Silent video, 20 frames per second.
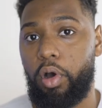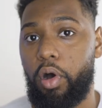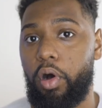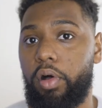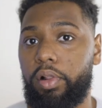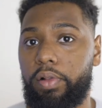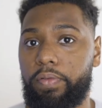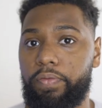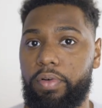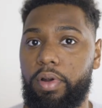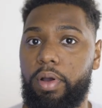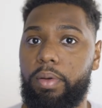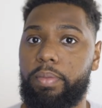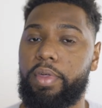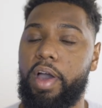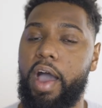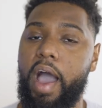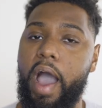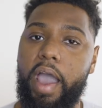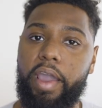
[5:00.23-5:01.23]
all from
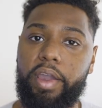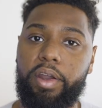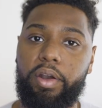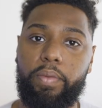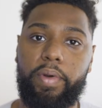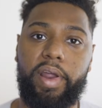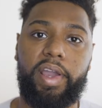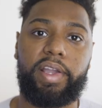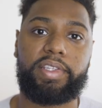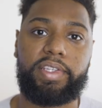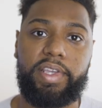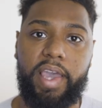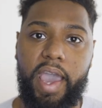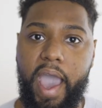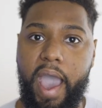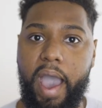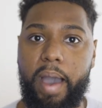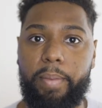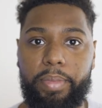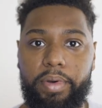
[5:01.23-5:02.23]
the HireRect
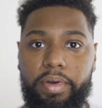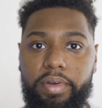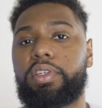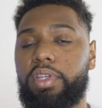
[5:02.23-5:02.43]
app.